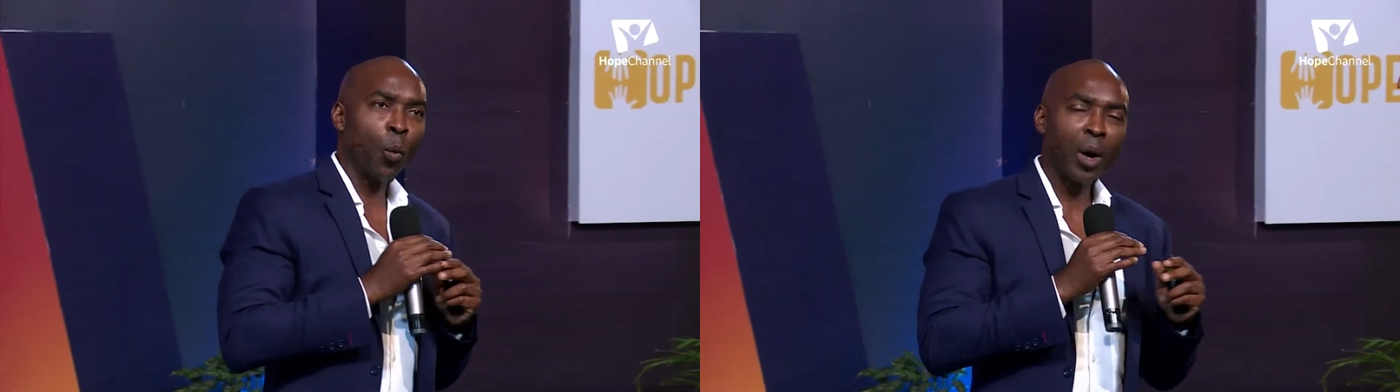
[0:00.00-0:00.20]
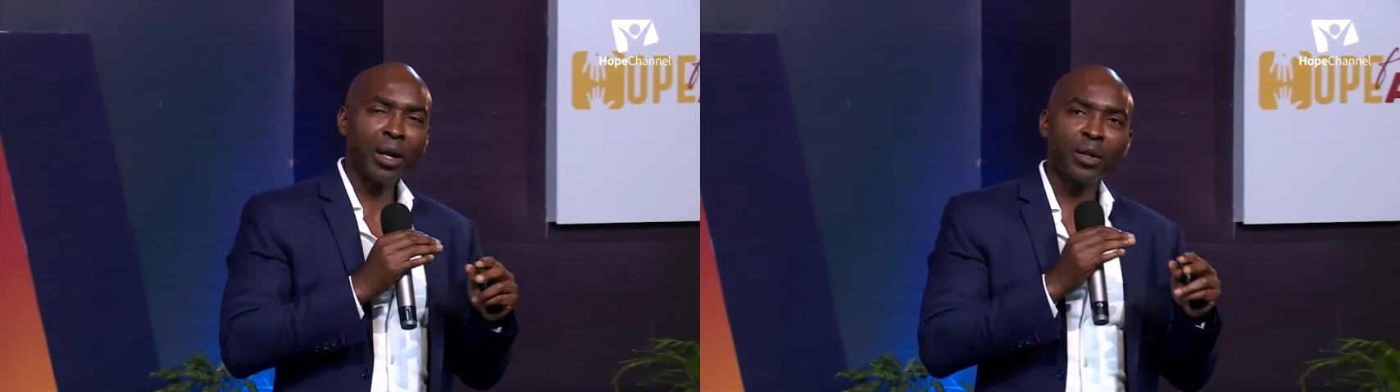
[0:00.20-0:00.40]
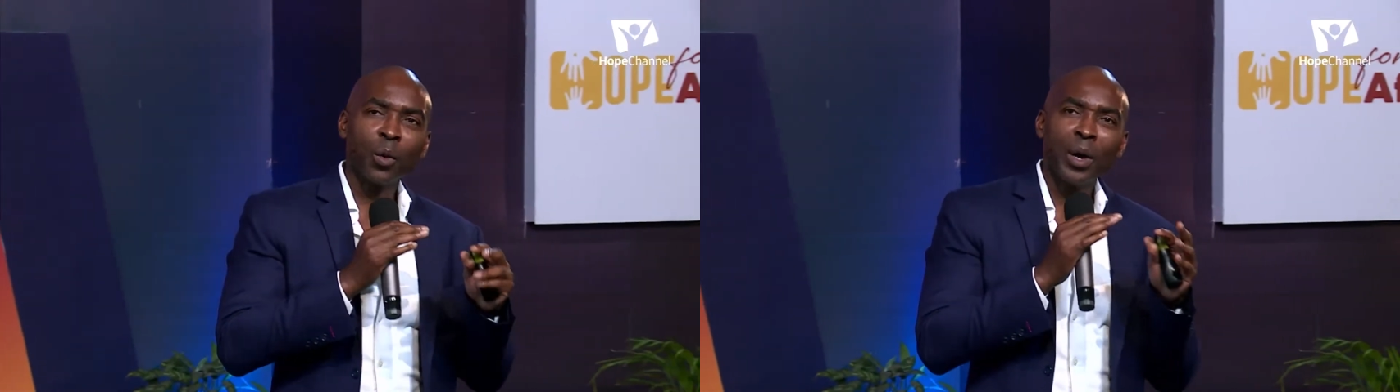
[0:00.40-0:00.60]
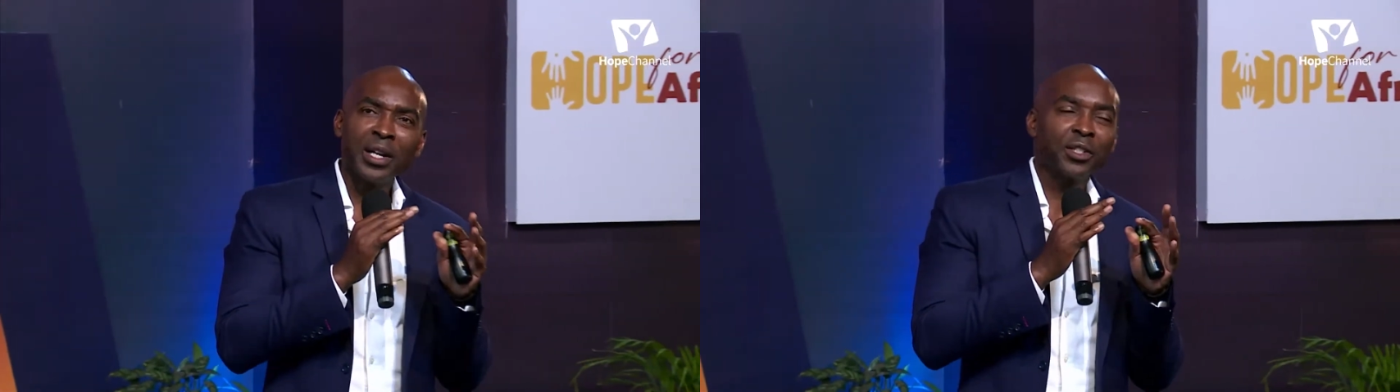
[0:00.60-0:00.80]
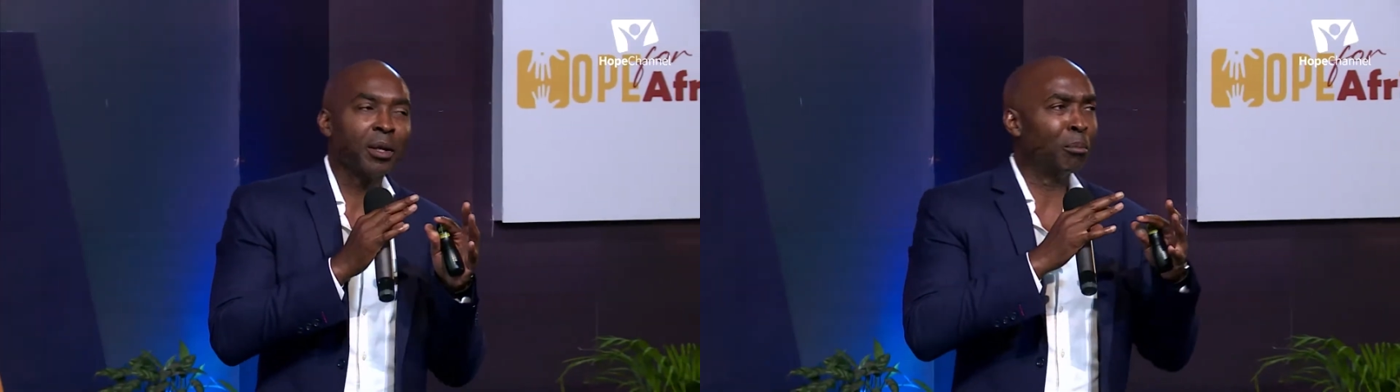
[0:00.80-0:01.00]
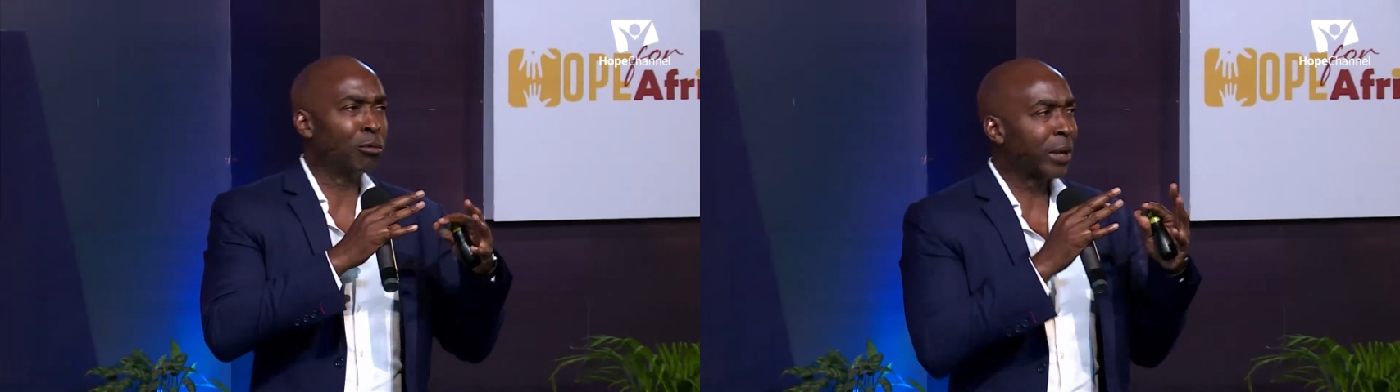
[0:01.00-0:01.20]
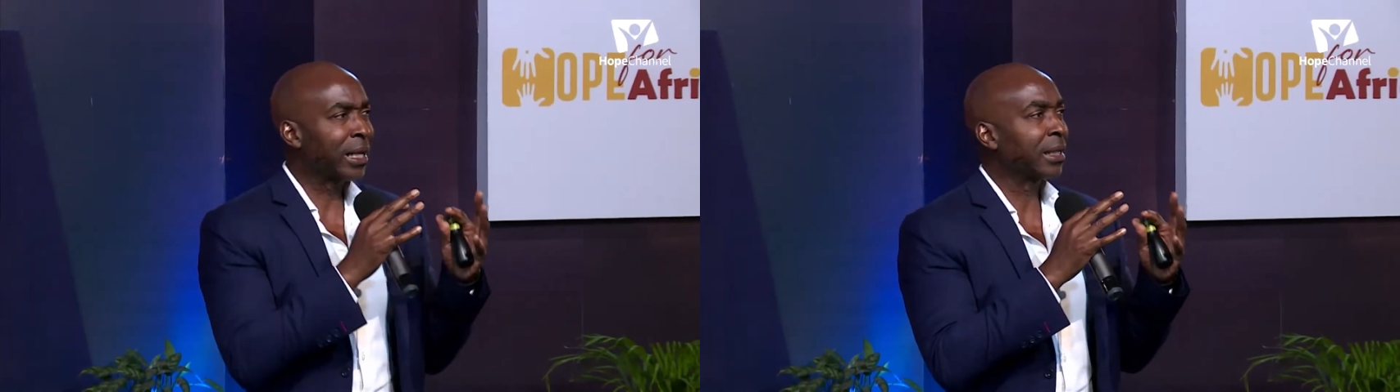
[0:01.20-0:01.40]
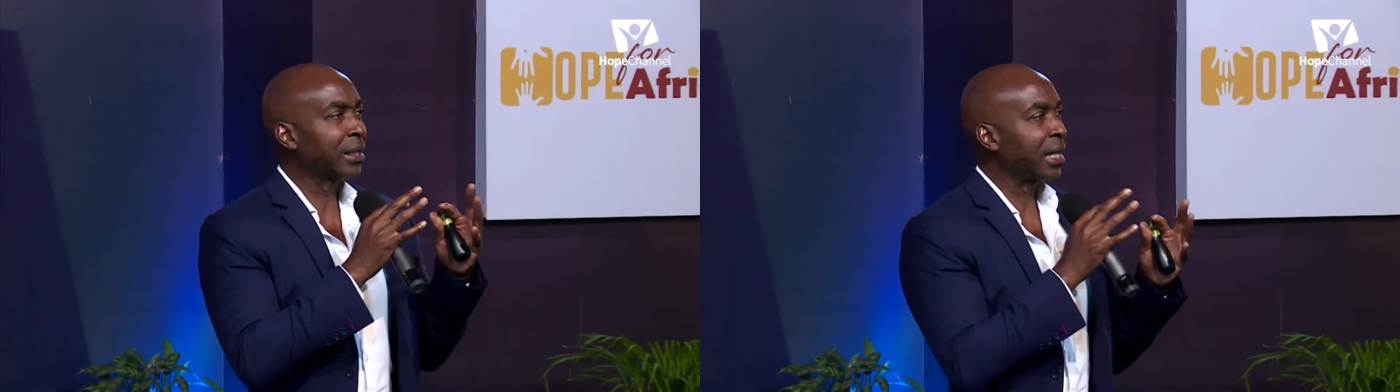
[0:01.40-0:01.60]
one of the ways to
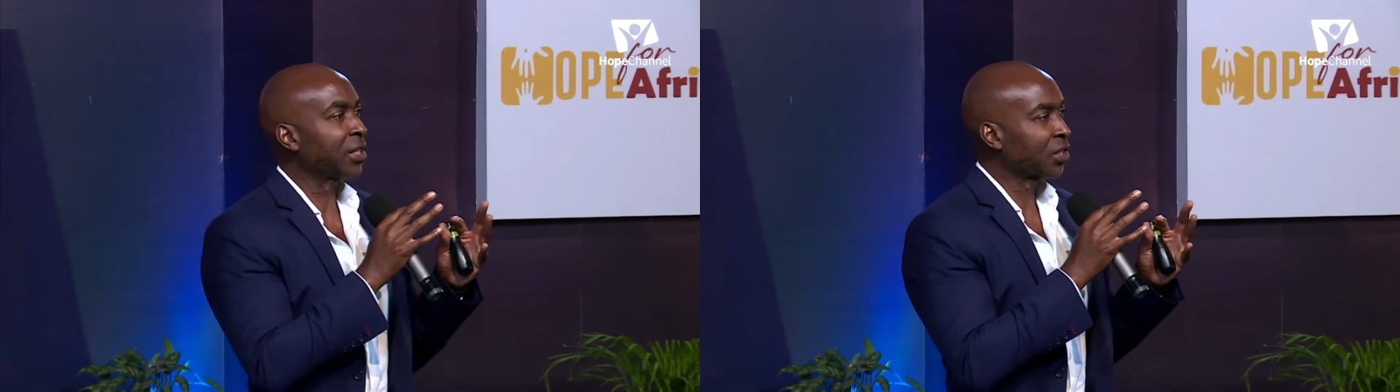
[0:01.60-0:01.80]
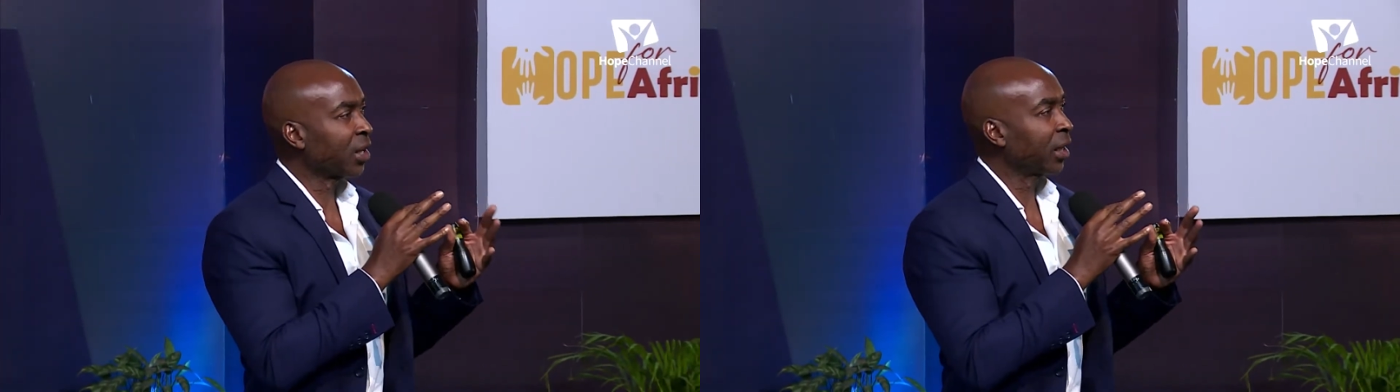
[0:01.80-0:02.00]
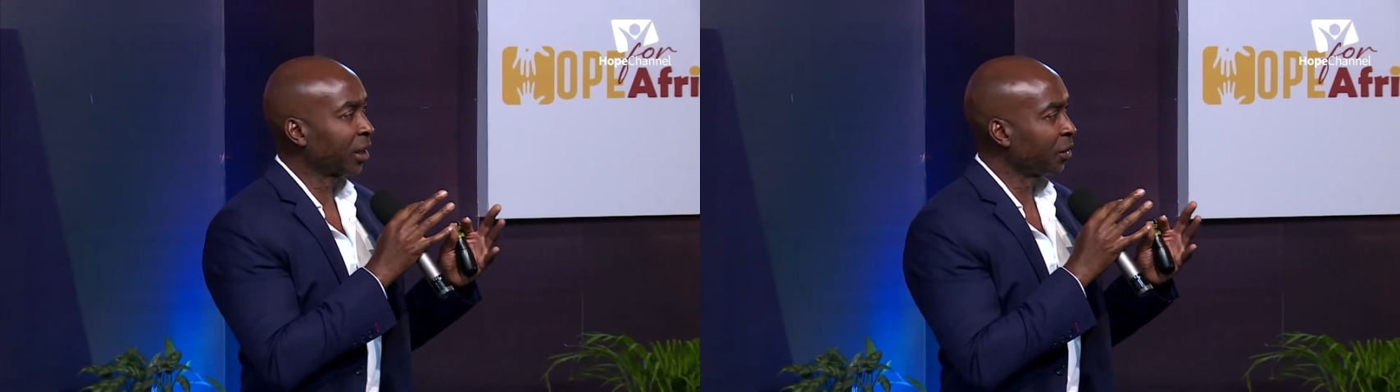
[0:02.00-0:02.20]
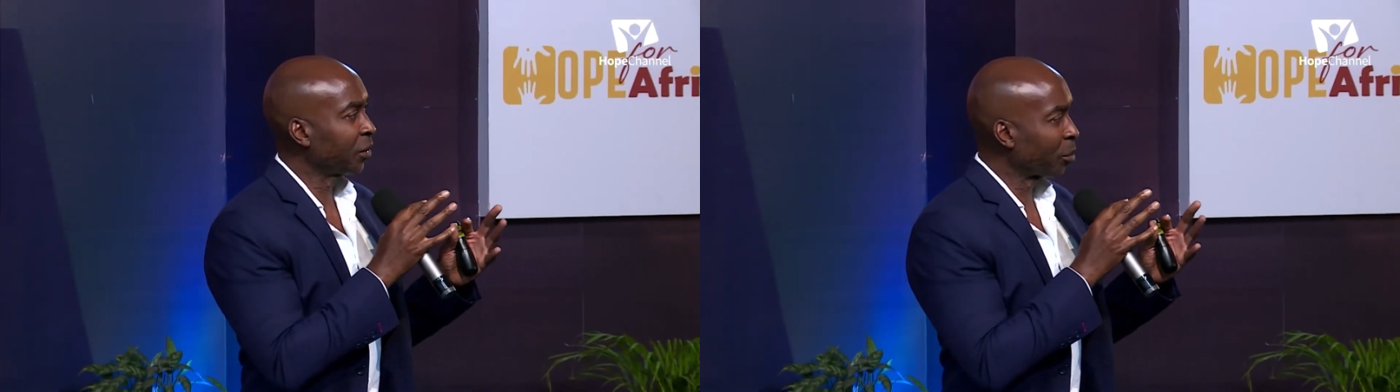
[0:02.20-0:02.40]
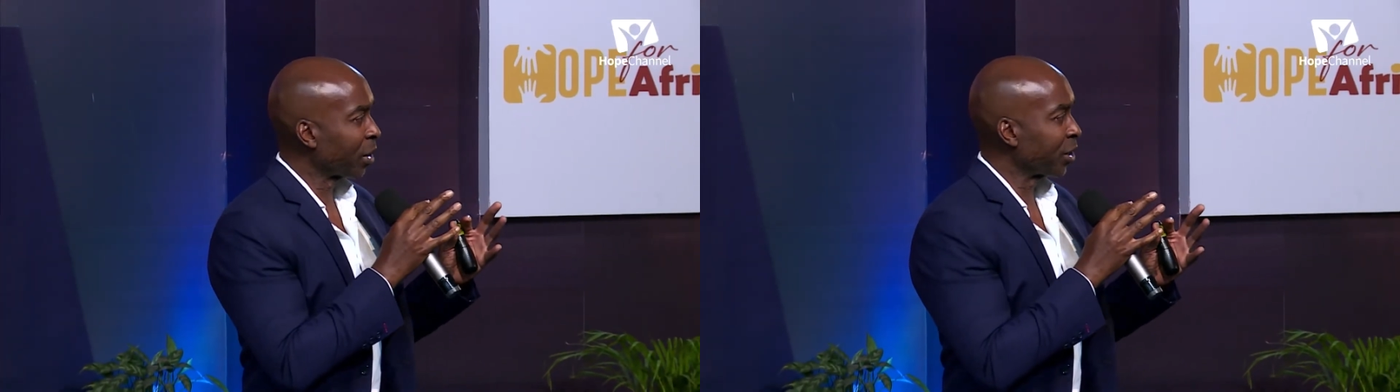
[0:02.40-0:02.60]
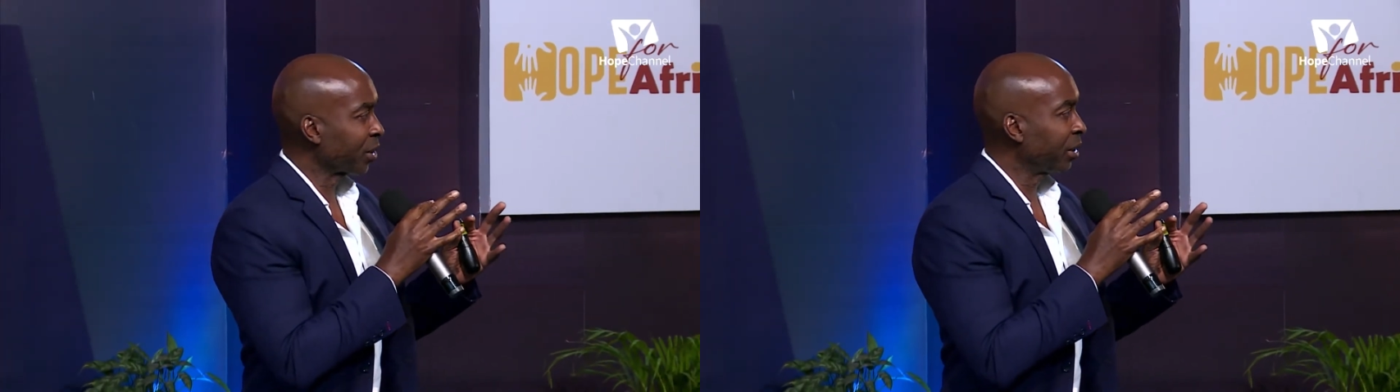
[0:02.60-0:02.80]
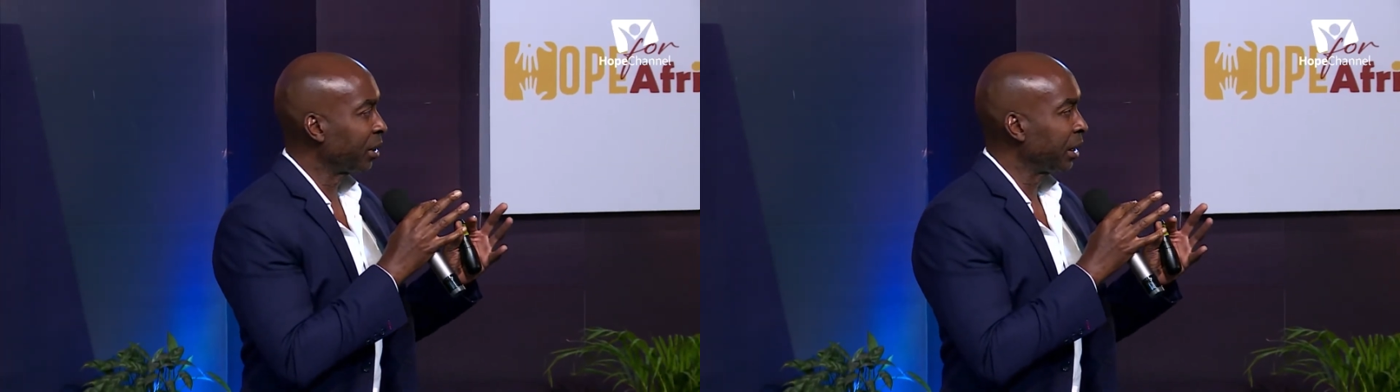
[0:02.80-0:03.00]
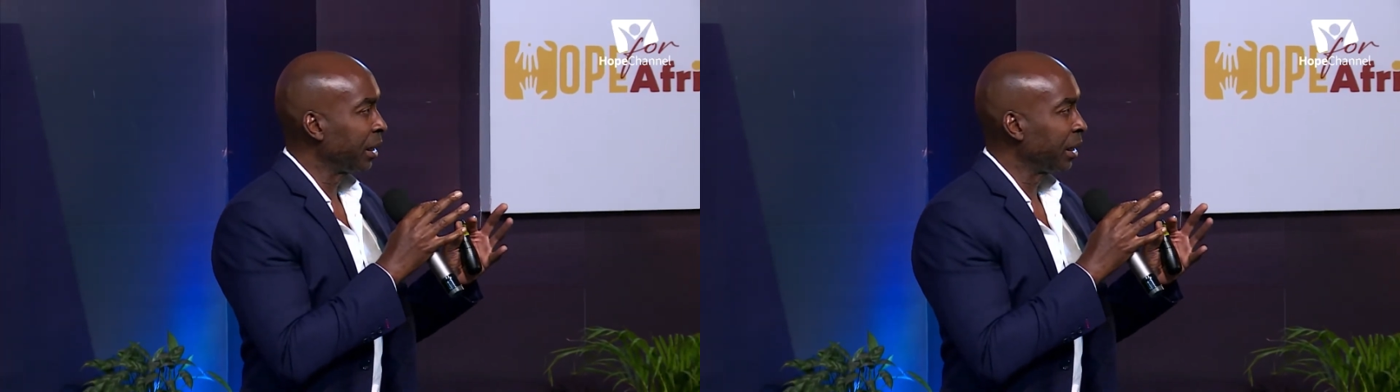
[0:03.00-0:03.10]
break that cycle of depression